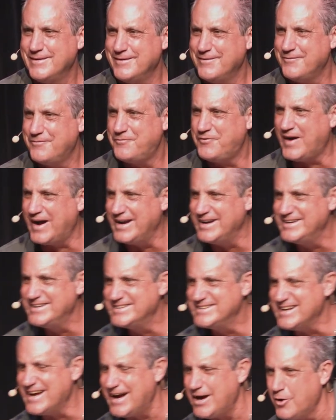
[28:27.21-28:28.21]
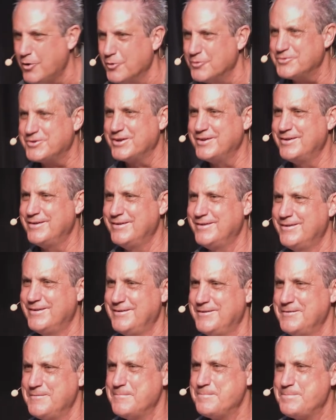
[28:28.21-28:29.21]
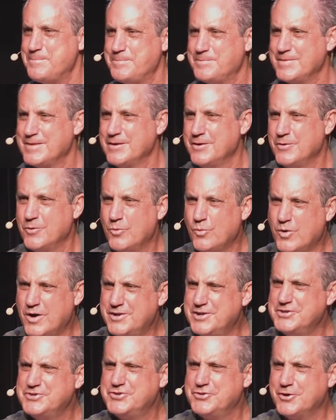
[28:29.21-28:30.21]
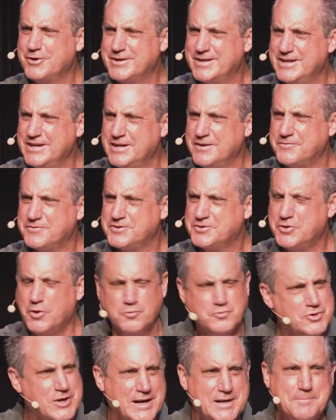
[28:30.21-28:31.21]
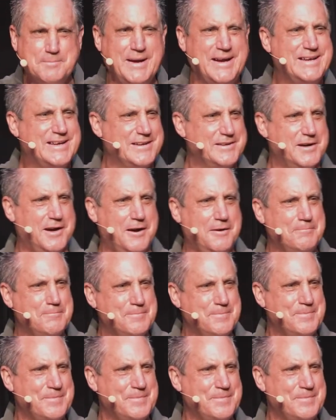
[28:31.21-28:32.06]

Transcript: Find out what is your gift. Don't try to make it up.